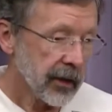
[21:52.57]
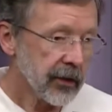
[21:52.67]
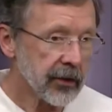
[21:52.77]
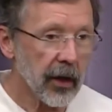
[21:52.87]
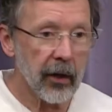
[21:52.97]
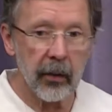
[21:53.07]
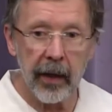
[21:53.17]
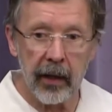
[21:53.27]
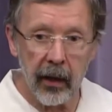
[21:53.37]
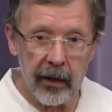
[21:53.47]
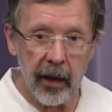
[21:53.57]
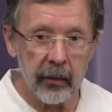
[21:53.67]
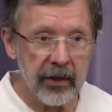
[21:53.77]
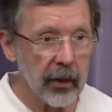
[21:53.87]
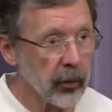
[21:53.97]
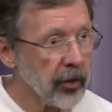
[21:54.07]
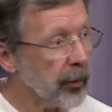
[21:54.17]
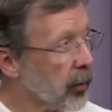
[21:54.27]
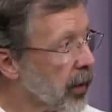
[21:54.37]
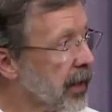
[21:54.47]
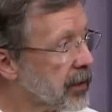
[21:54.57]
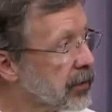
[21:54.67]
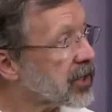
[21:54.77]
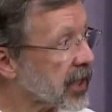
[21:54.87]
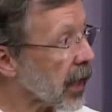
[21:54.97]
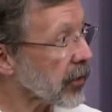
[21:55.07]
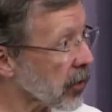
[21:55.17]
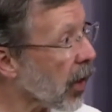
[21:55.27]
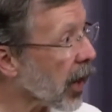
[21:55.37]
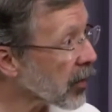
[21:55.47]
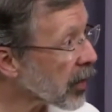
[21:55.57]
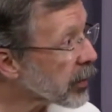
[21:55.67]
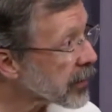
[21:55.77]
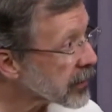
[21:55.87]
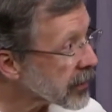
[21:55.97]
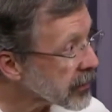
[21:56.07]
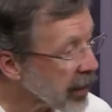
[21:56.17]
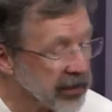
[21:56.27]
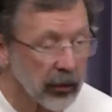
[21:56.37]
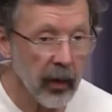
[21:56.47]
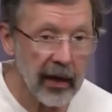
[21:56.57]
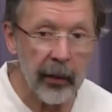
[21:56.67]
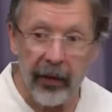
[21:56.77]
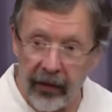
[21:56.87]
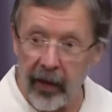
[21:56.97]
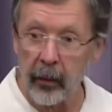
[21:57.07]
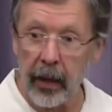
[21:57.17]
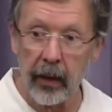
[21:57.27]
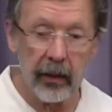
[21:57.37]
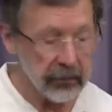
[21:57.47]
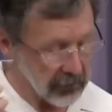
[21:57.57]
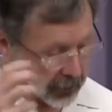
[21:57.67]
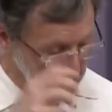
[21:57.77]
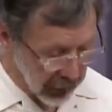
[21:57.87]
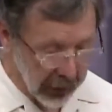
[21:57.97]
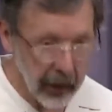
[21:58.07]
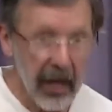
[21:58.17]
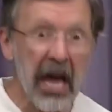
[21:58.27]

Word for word: So he called up and said, would you be willing to sell your hardware business? And I said, well, let me think about it. Click.